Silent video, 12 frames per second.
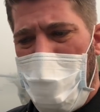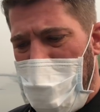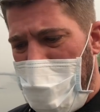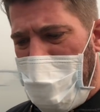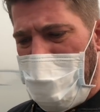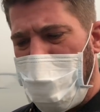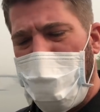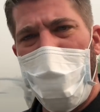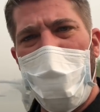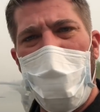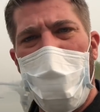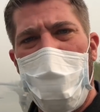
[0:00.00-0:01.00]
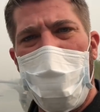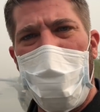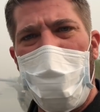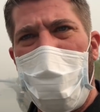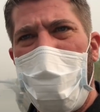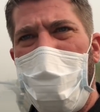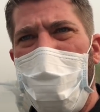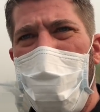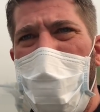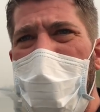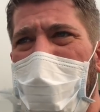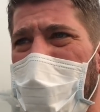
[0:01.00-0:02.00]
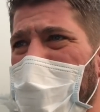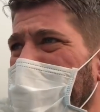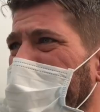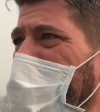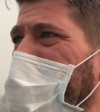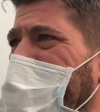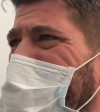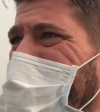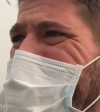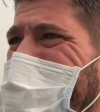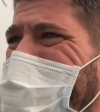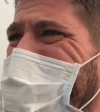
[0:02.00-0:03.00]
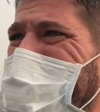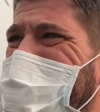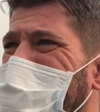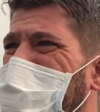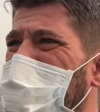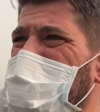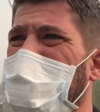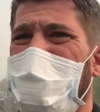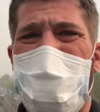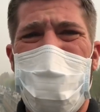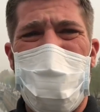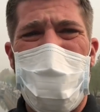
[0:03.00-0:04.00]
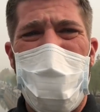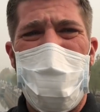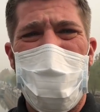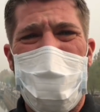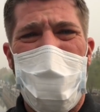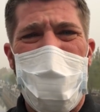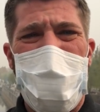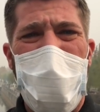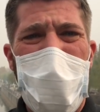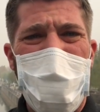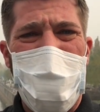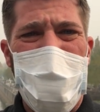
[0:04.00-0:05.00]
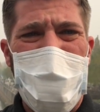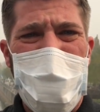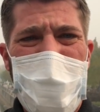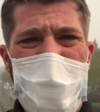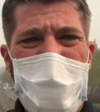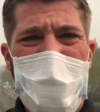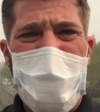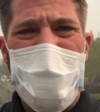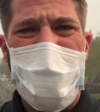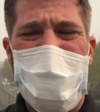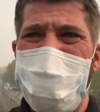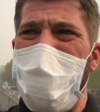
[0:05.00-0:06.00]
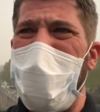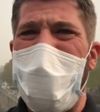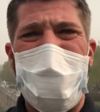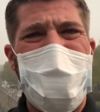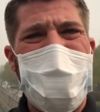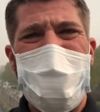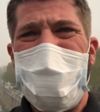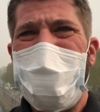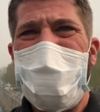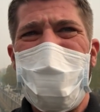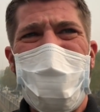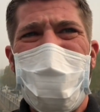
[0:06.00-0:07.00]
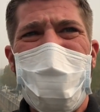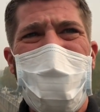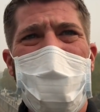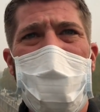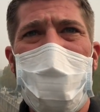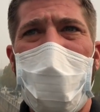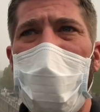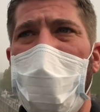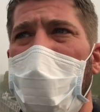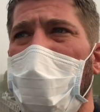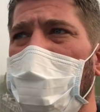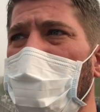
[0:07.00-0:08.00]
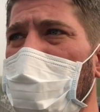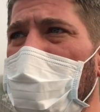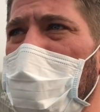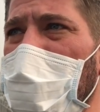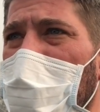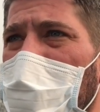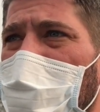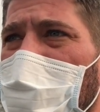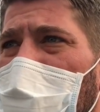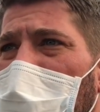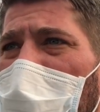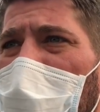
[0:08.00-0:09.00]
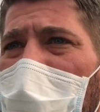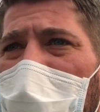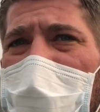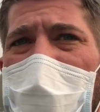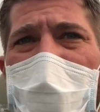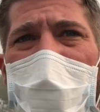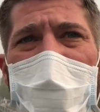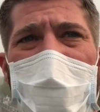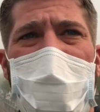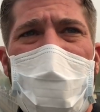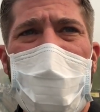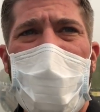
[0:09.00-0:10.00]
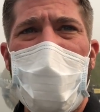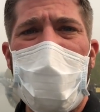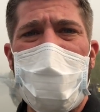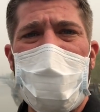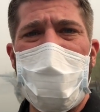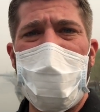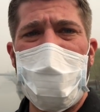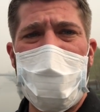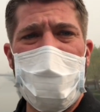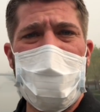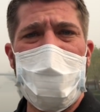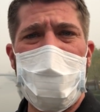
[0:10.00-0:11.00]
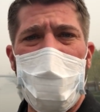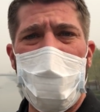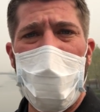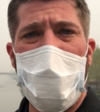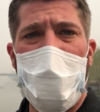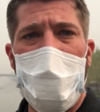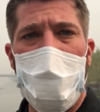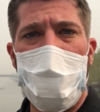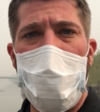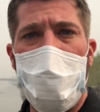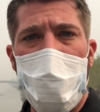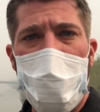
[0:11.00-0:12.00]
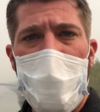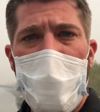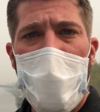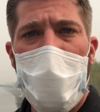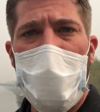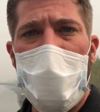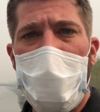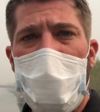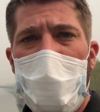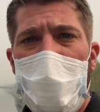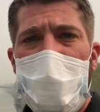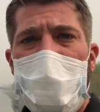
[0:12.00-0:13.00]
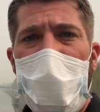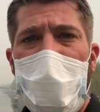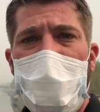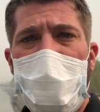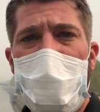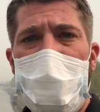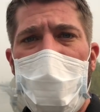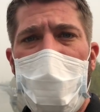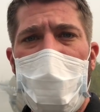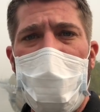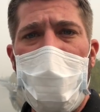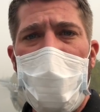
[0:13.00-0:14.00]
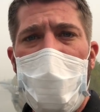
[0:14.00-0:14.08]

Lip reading: My legs feel a little bit weak, and it's just, you'll start coughing, and man, you just can't help but think, how the heck is this going on? How are people taking this in?